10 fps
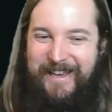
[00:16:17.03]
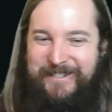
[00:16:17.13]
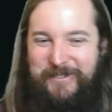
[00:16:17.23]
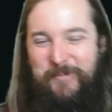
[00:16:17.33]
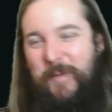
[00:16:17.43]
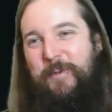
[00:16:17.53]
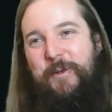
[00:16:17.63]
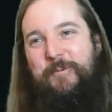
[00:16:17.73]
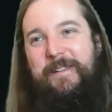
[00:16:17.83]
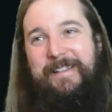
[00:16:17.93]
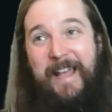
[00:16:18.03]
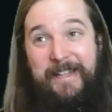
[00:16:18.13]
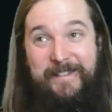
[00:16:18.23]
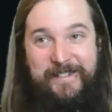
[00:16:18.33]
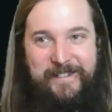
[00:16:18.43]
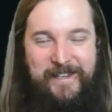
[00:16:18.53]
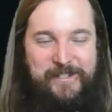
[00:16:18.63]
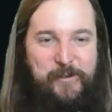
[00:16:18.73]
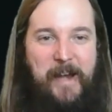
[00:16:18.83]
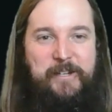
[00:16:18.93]
So some people don't really like this
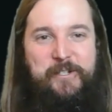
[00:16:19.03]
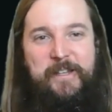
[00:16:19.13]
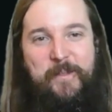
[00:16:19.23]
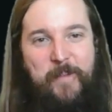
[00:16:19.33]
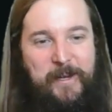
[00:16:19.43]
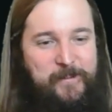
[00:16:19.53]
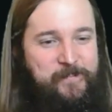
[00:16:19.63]
strategy in the meta.